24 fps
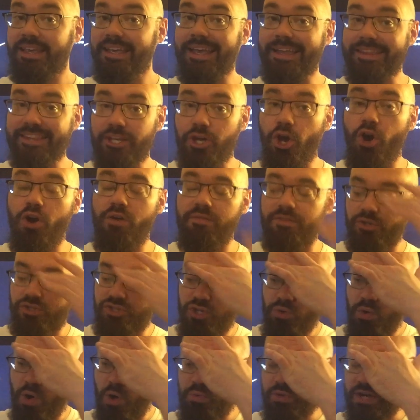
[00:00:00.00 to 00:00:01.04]
and the over
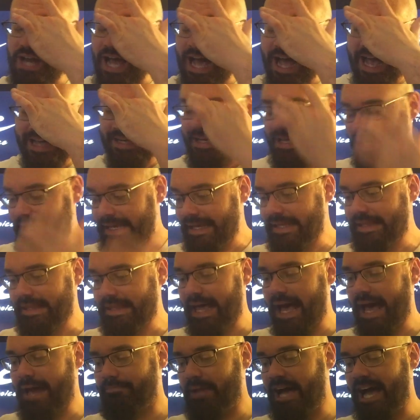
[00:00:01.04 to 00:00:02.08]
209 in
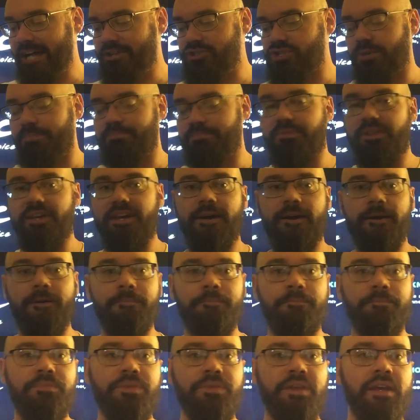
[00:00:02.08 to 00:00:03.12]
that matchup there.
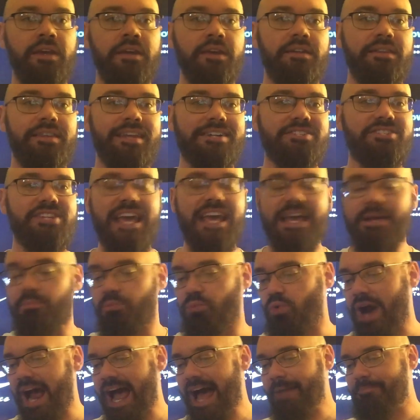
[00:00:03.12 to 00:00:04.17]
Next game,
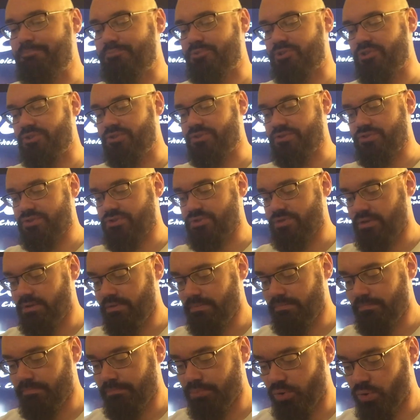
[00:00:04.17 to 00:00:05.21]
Raptors,
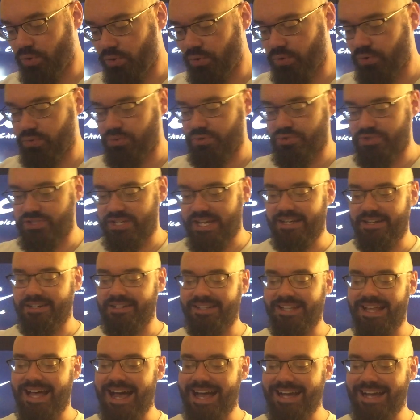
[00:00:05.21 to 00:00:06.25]
Bulls, 8
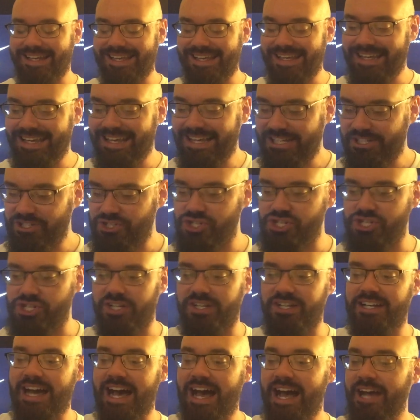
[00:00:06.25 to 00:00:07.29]
o'clock in
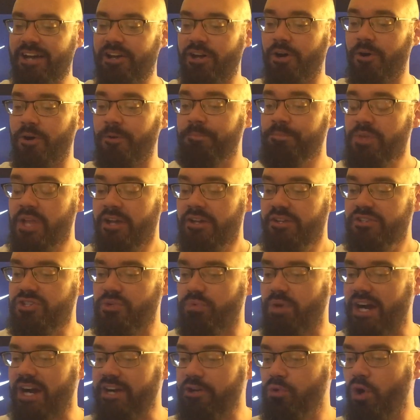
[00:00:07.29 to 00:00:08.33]
Chicago.
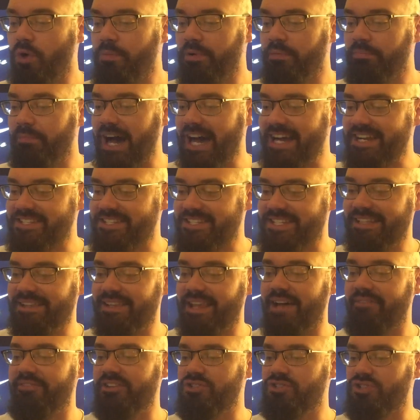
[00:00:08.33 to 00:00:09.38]
Toronto open
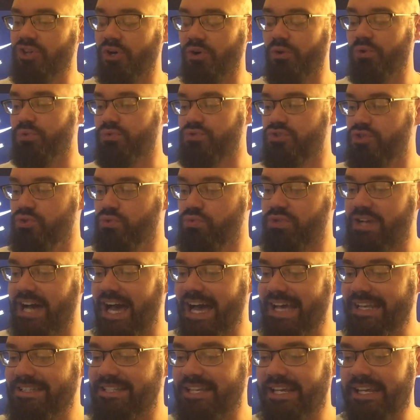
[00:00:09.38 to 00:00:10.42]
-11, total
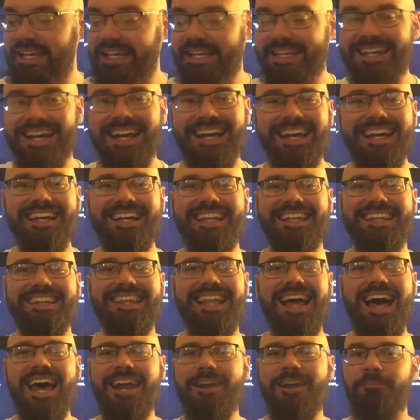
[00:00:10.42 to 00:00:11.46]
219. A
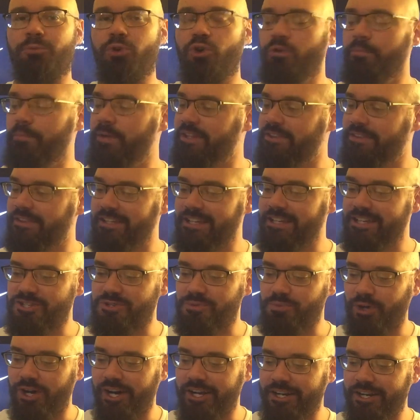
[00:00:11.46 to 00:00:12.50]
lot of movement in this
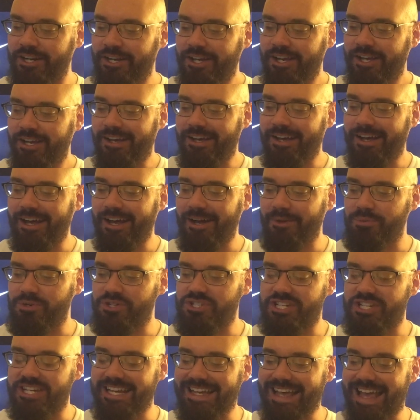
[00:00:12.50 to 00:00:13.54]
one. We're
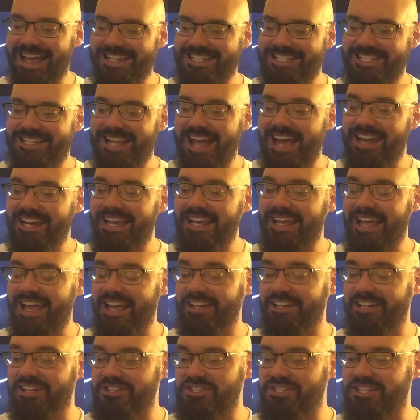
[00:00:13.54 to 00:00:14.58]
seeing a steady
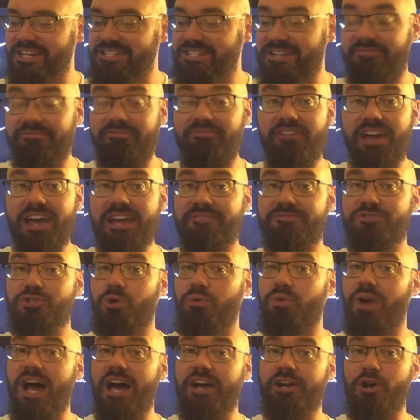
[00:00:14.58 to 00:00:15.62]
and consistent fade of
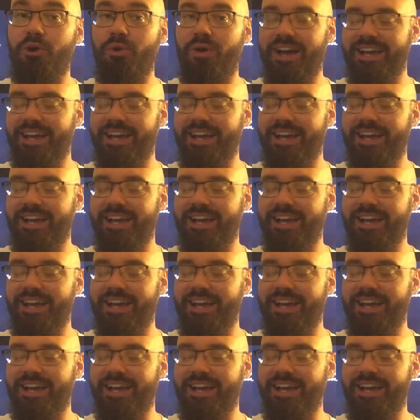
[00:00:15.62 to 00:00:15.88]
Toronto